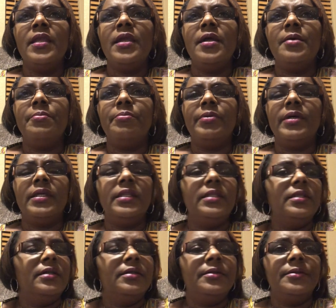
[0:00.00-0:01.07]
But
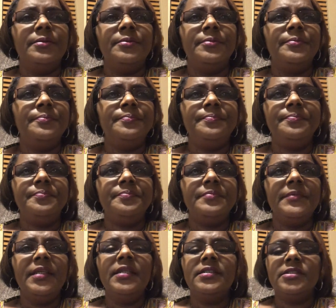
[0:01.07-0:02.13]

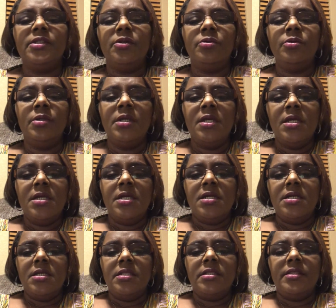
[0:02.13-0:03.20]
yeah, so
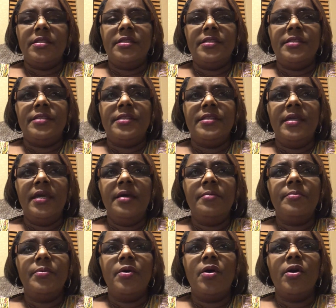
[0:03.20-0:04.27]

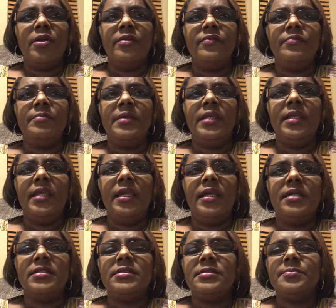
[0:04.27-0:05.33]
that part of me
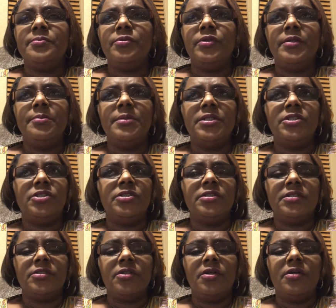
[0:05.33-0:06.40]
has pretty much
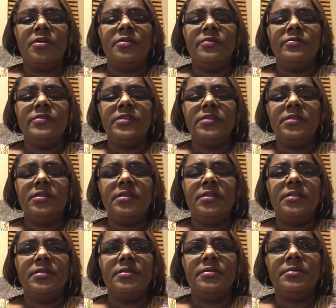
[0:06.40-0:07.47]
dissolved.
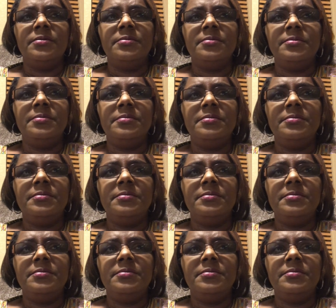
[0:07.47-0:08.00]
Um,